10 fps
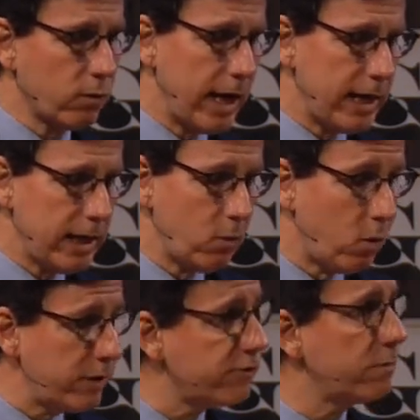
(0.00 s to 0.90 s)
writing,
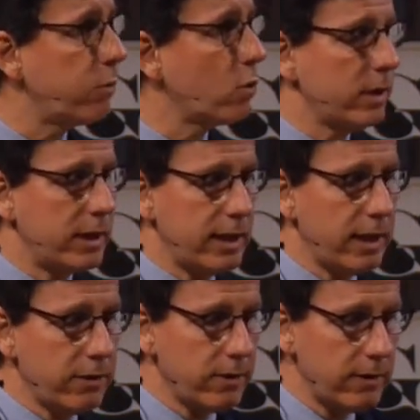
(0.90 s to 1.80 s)
one supported the
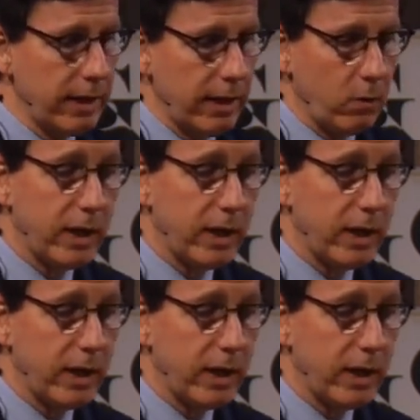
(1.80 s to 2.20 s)
other.